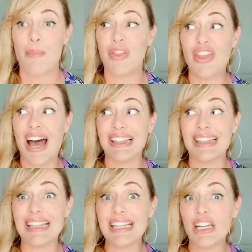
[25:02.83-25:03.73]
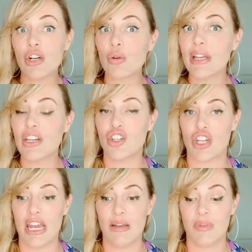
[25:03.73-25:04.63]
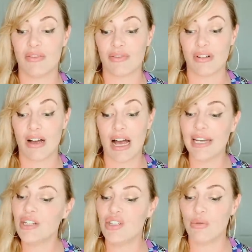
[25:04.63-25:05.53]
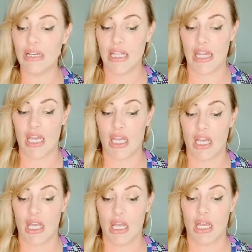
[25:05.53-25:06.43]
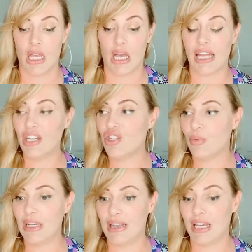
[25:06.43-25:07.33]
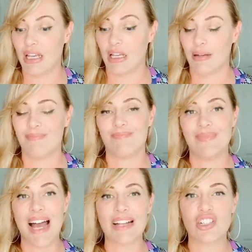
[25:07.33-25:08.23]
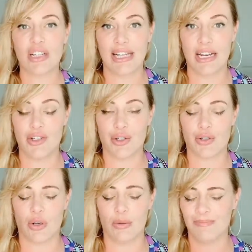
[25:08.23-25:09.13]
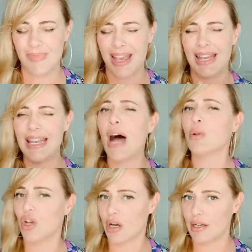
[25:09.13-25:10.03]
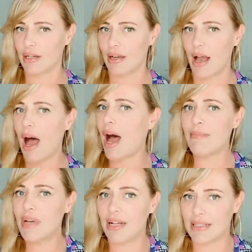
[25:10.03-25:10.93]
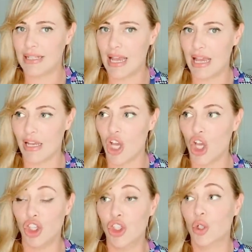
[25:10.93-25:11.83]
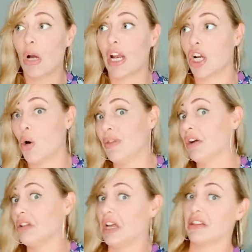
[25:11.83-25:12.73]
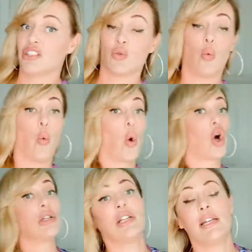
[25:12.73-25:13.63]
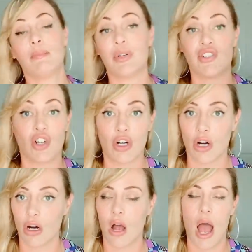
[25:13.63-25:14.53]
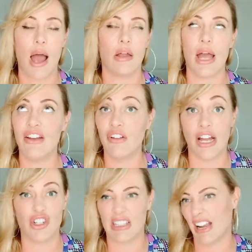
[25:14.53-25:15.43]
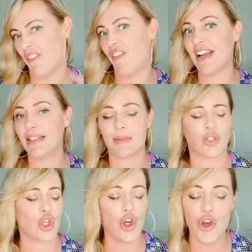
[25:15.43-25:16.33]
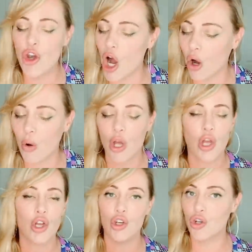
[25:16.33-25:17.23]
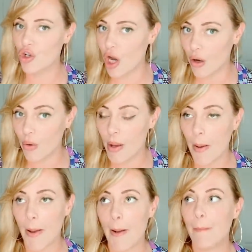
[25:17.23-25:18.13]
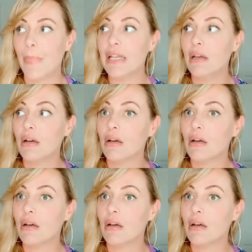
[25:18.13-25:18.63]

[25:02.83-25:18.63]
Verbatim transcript: But that lingering shame of, I didn't do anything. I didn't do anything. That's gonna get into your soul. Now look, I'm not saying you got to go in there like this whirling berserker and, and just like fight this but No, no. But